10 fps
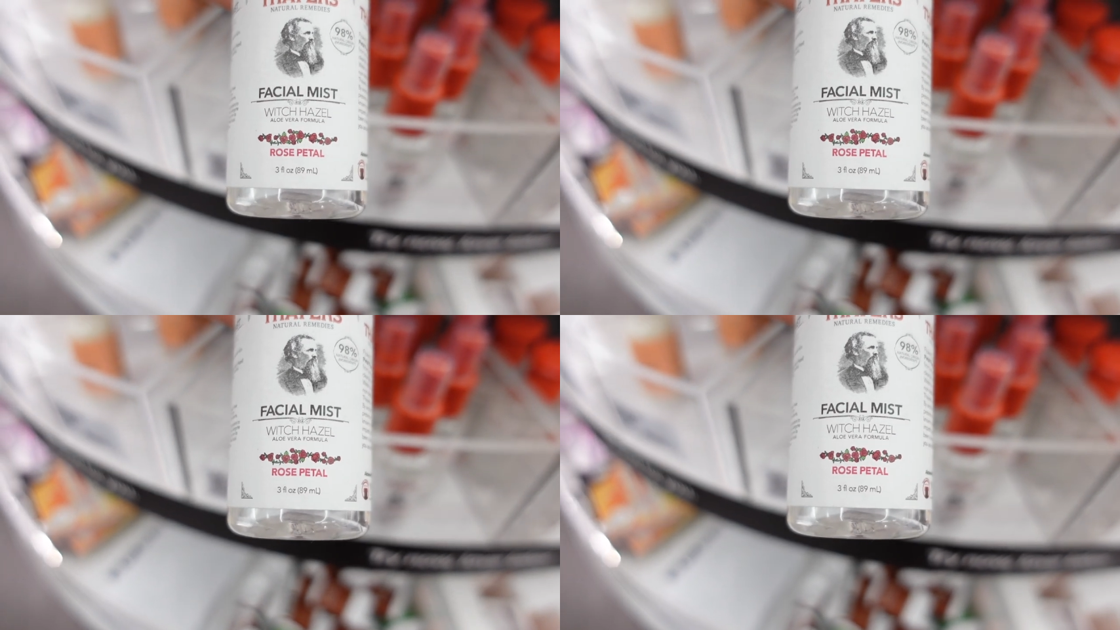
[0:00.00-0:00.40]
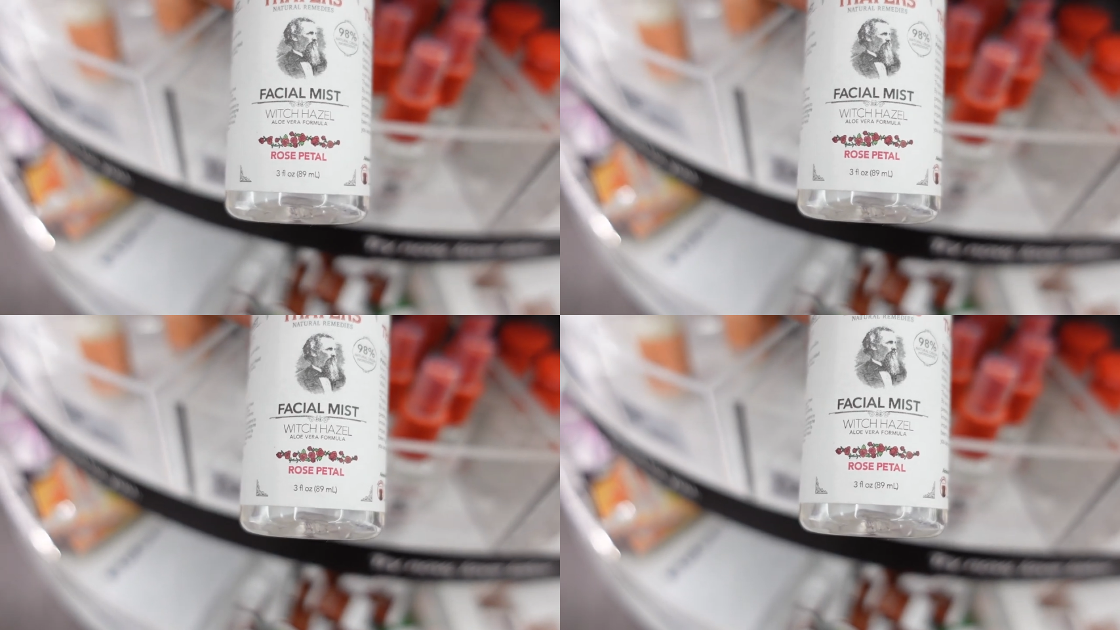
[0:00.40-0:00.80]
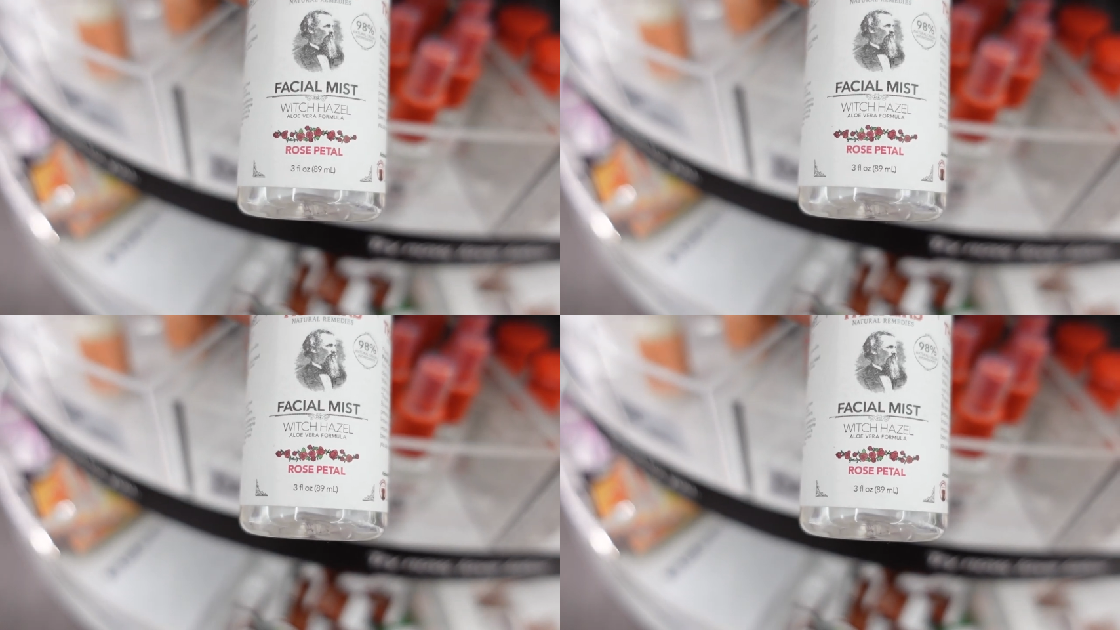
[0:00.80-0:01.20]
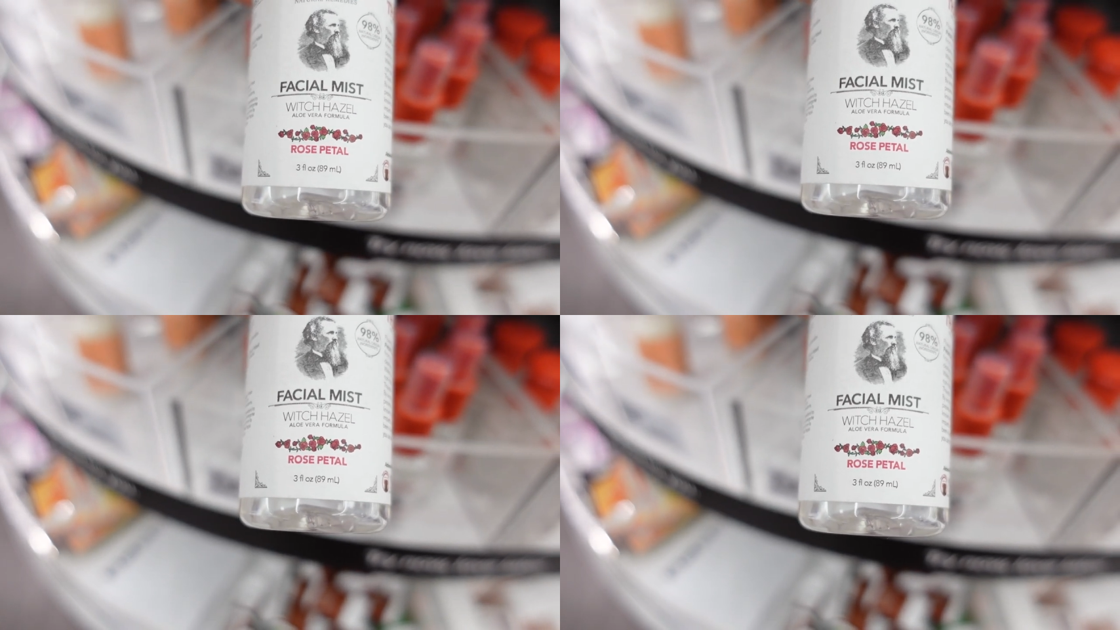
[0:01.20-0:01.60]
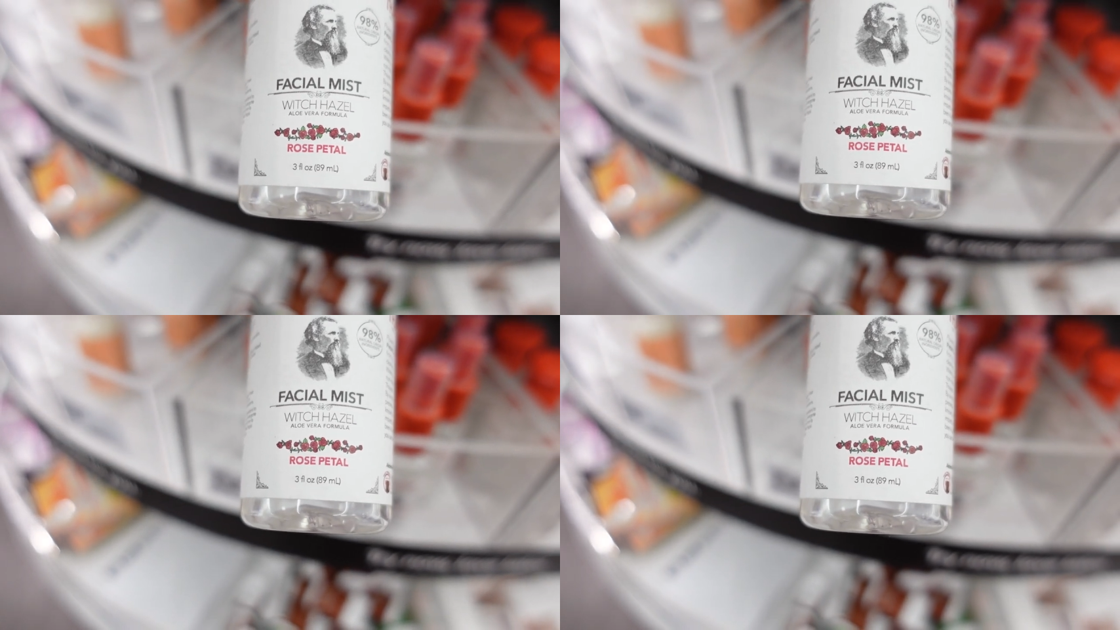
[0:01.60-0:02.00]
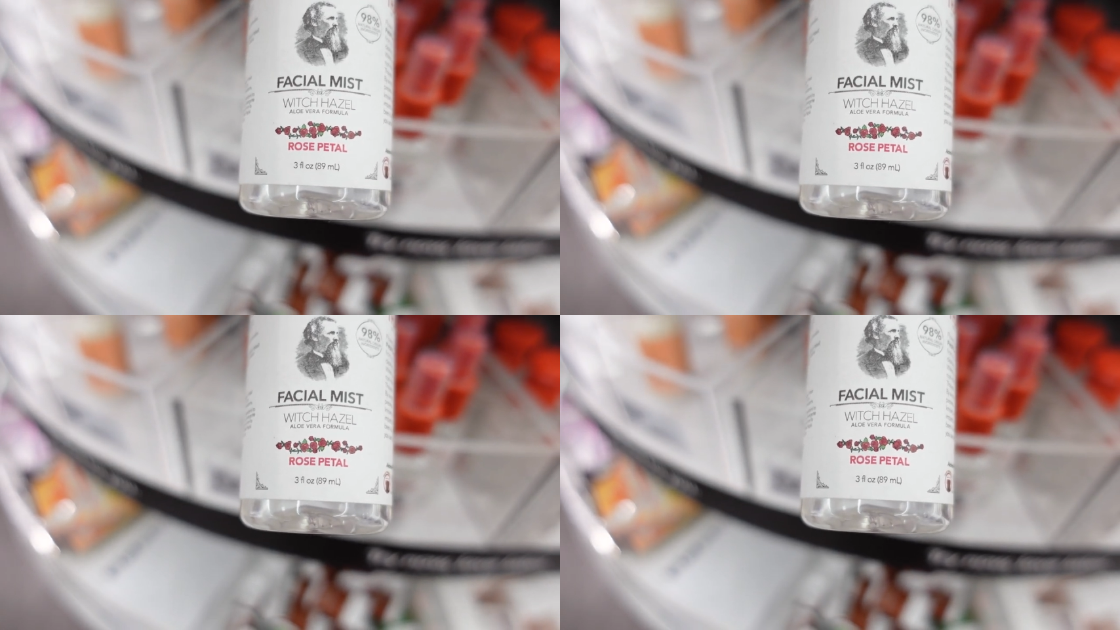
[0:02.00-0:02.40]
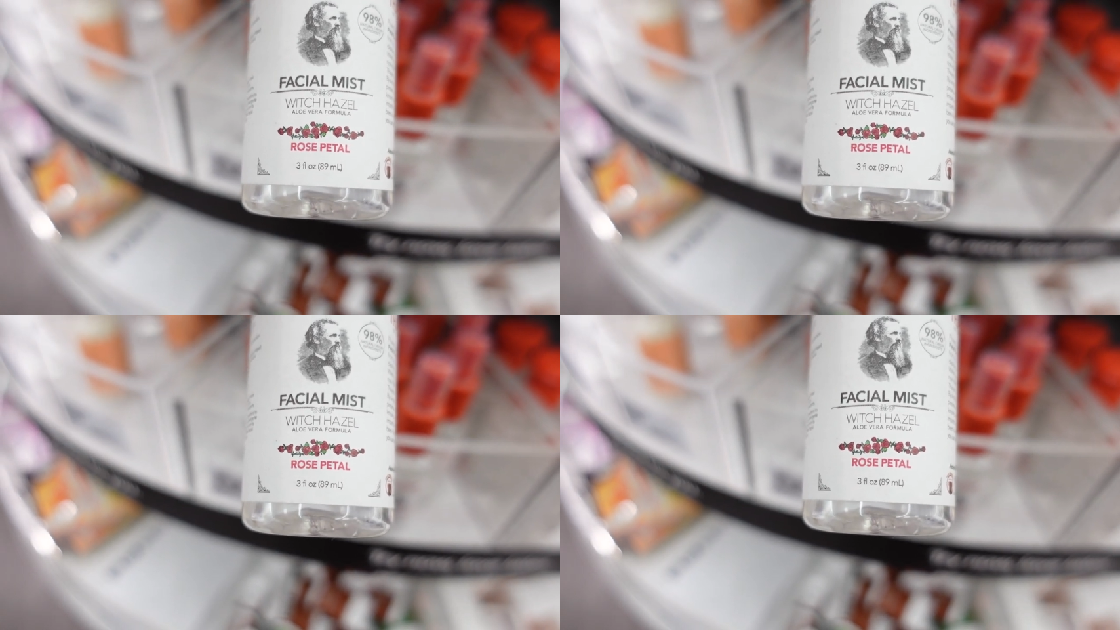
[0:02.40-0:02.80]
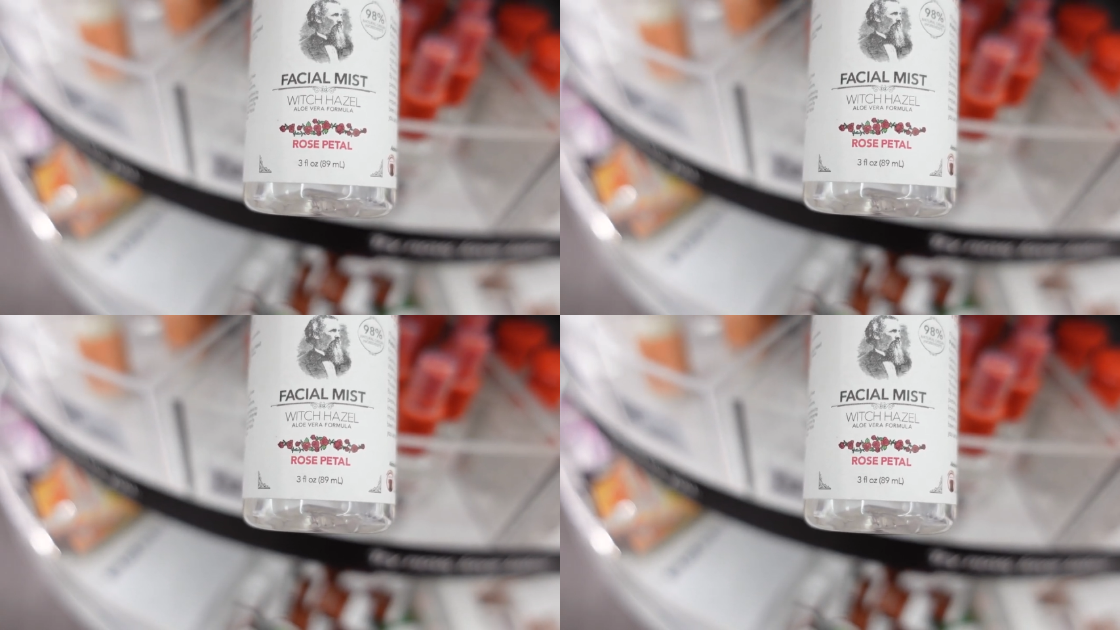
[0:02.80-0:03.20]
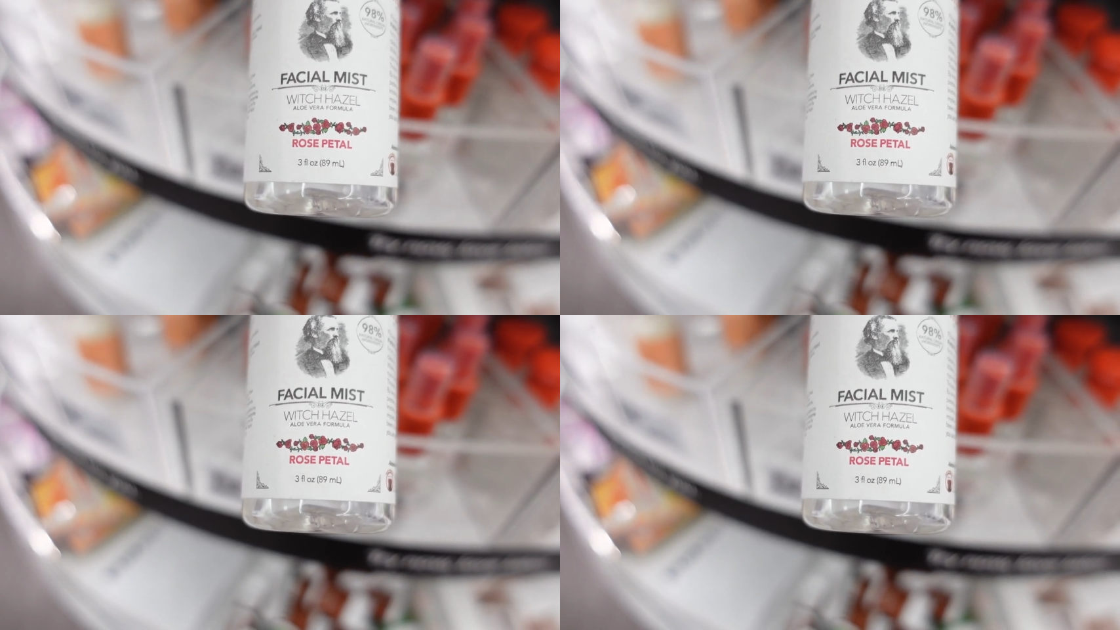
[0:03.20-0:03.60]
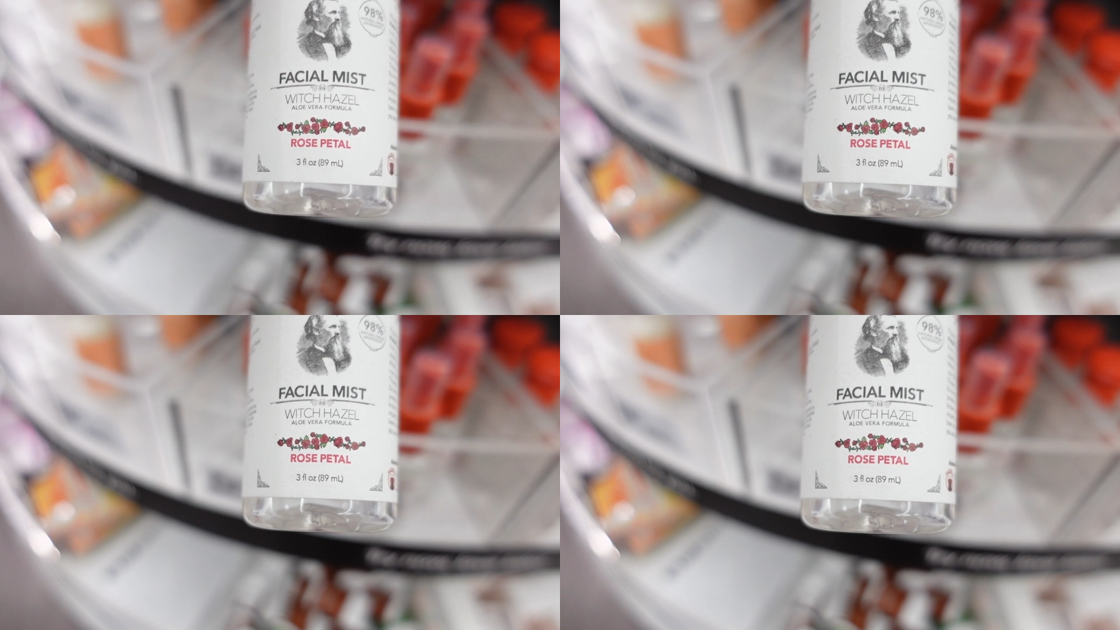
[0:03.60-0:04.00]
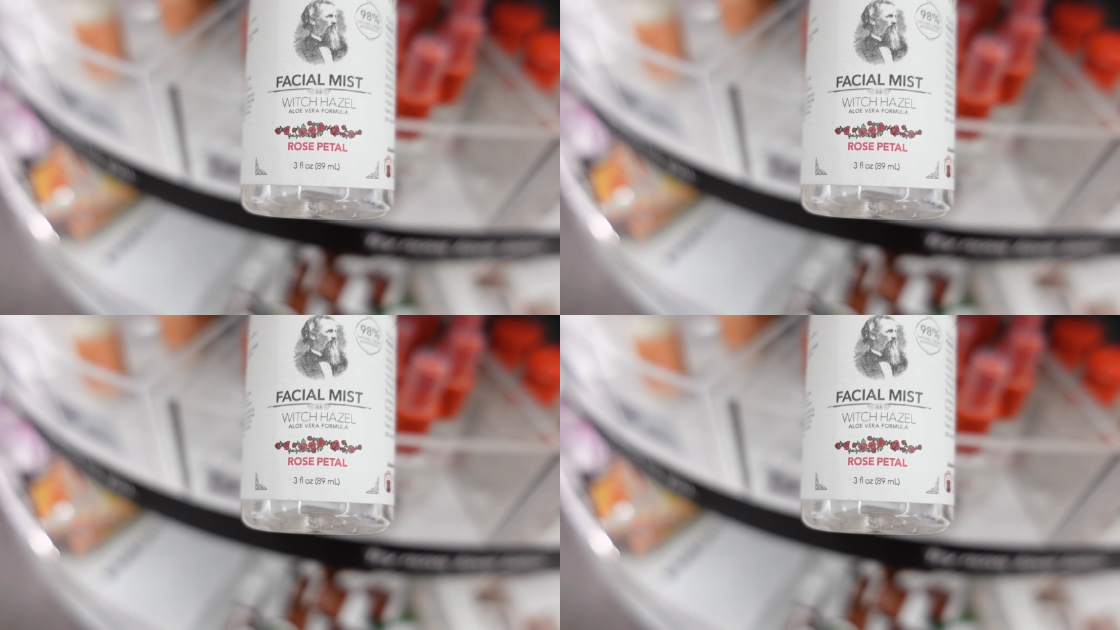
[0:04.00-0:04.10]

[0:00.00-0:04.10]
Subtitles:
[unreadable: no face in view]